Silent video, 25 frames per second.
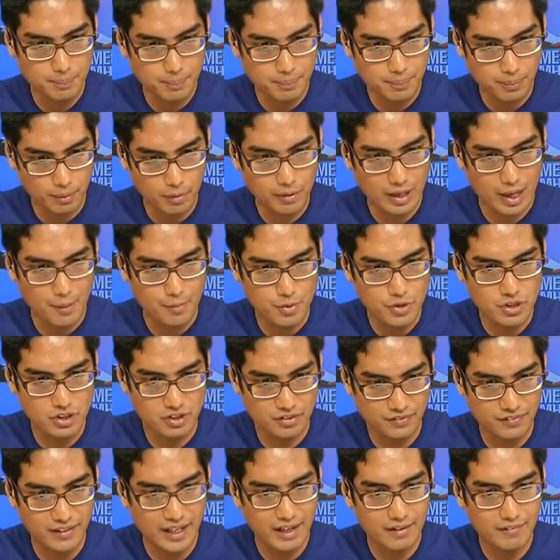program, which
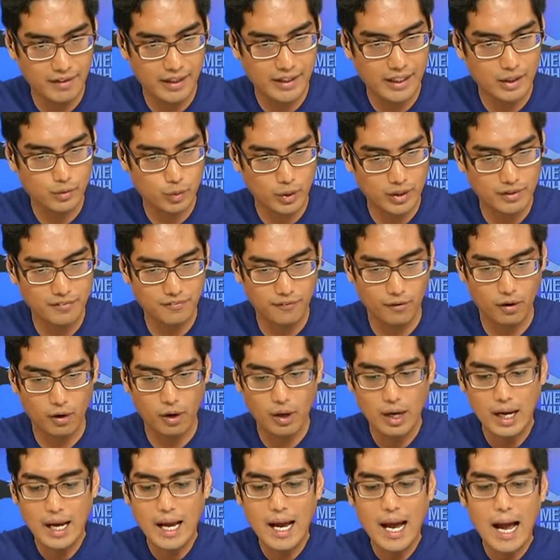is Flight Radar 24.